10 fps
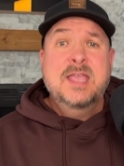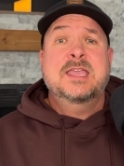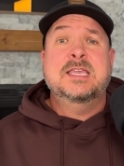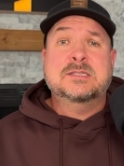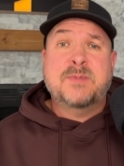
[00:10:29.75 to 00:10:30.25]

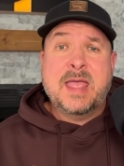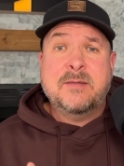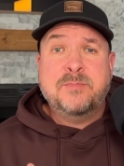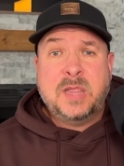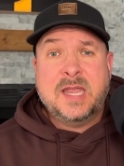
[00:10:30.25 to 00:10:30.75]
He's
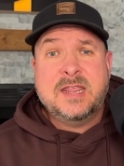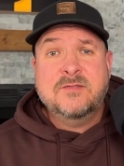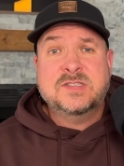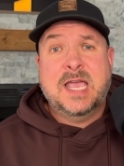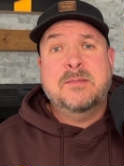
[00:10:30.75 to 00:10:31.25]
had plenty
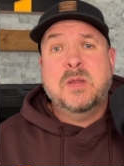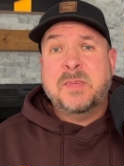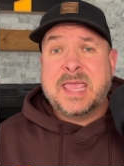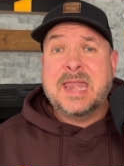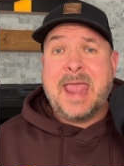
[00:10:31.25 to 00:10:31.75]
of time to
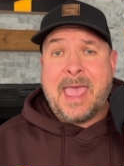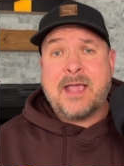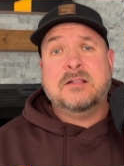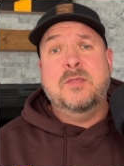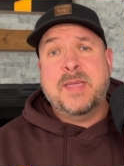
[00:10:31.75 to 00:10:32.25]
begin
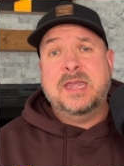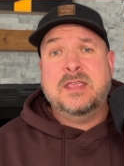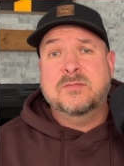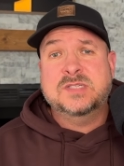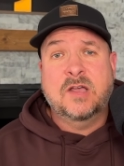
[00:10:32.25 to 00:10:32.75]

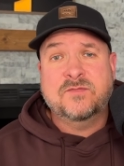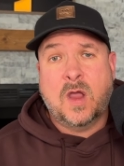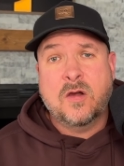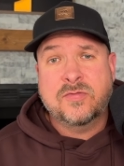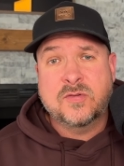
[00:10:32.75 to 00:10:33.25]
acclimating himself to
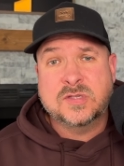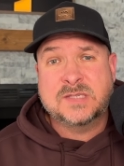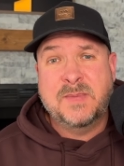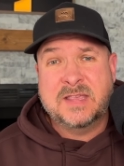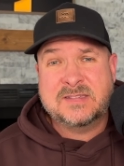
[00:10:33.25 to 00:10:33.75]
Arthur
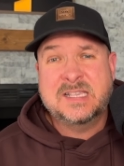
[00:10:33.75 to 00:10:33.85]
Smith's